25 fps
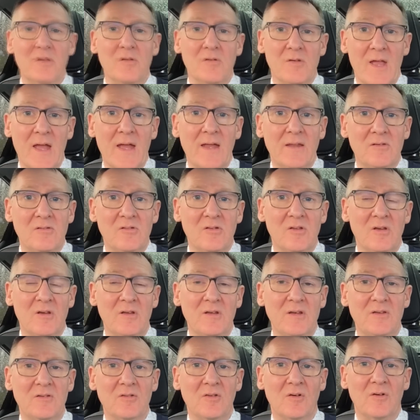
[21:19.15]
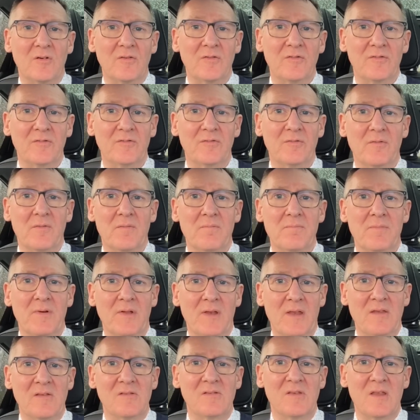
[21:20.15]
You can turn it off,
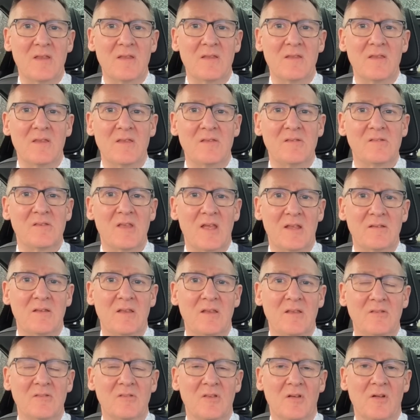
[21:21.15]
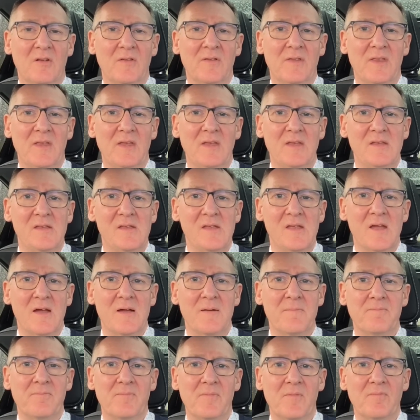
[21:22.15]
but it's in the settings on the
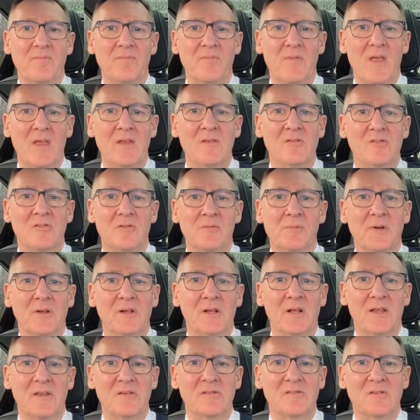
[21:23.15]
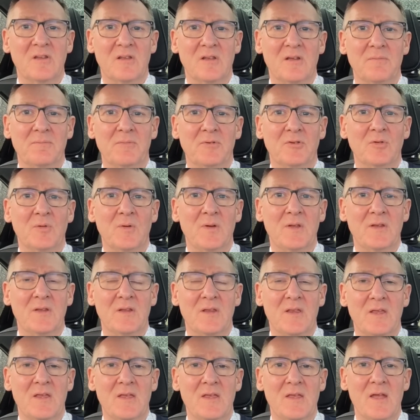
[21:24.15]
instrument cluster
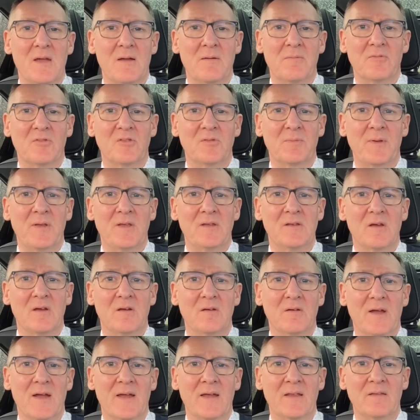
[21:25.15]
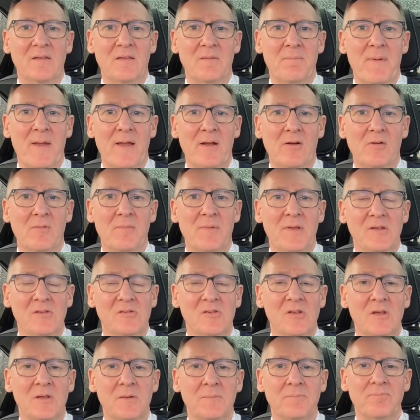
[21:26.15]
between the speedo and the power
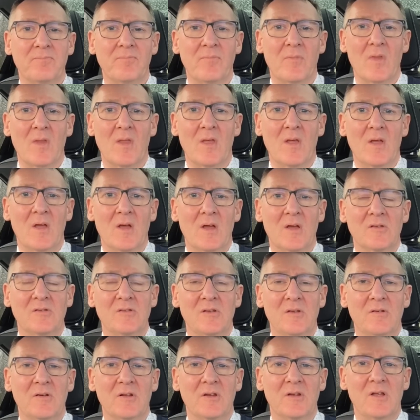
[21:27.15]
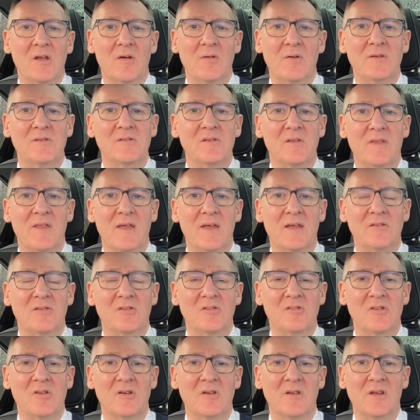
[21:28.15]
meter, so you've got to go into there
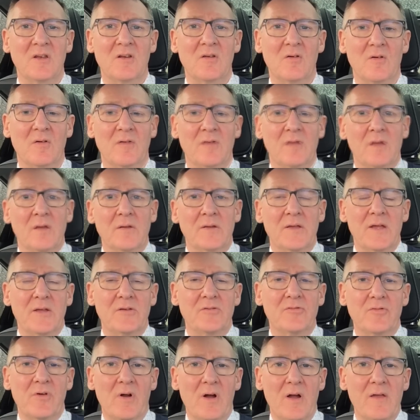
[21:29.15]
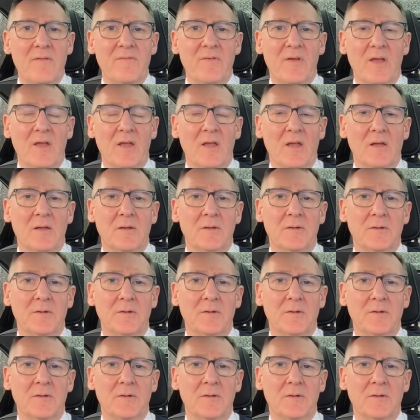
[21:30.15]
to turn it off. Okay, driving.